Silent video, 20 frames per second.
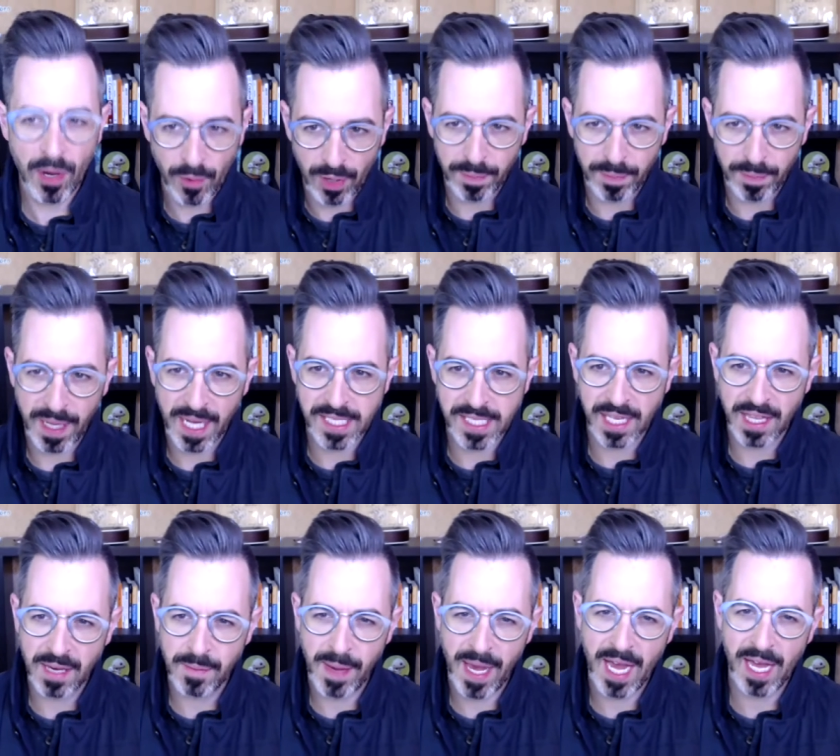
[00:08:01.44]
because I
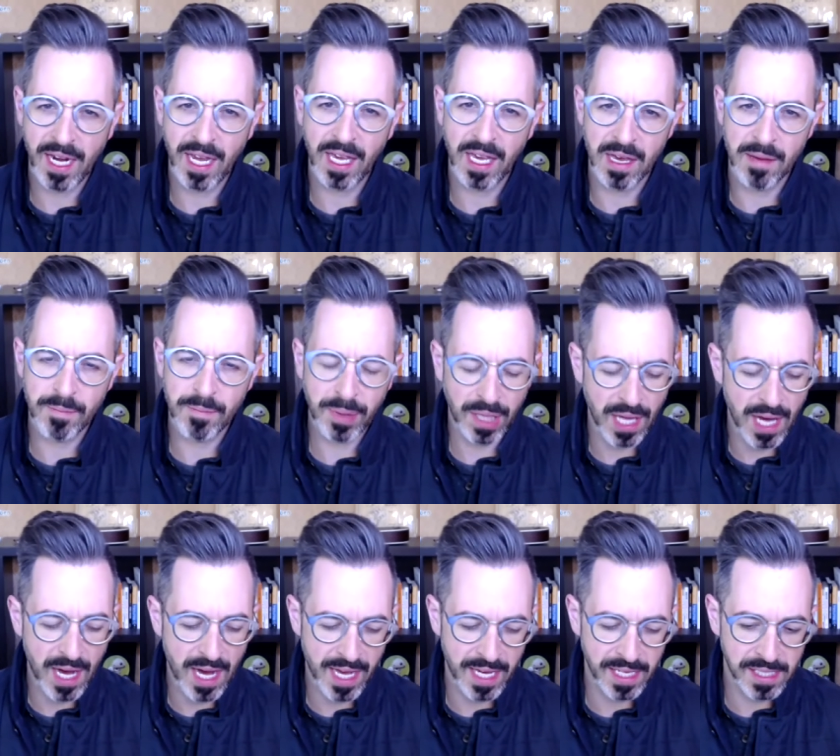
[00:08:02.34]
think panic
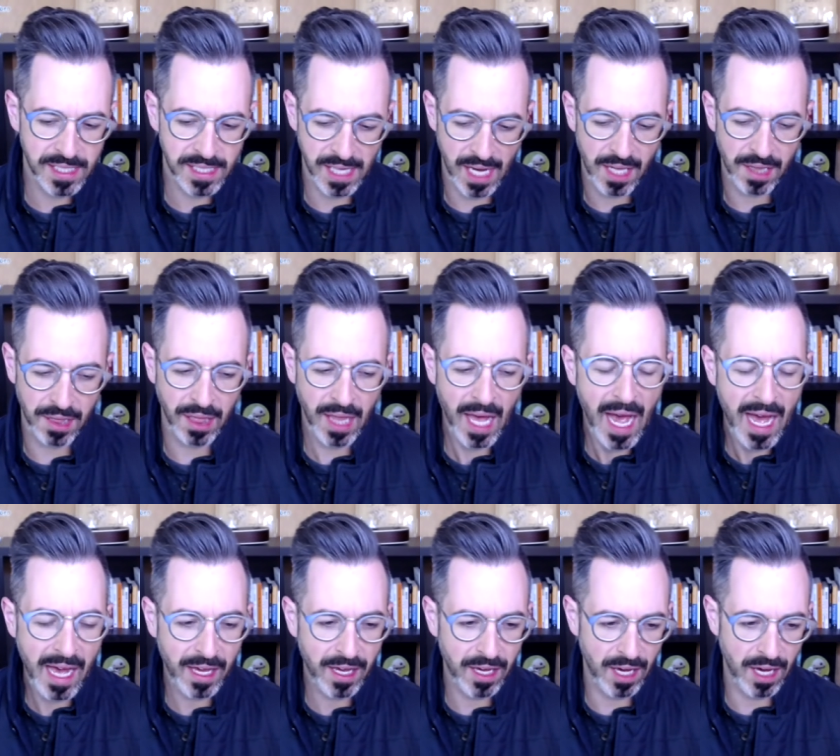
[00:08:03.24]
implies a
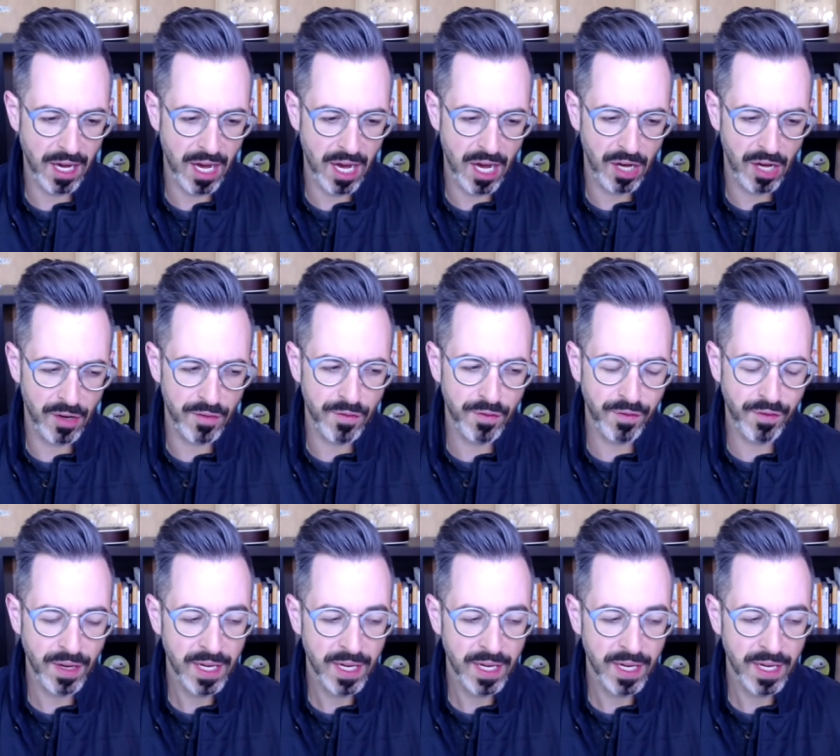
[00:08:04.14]
lack of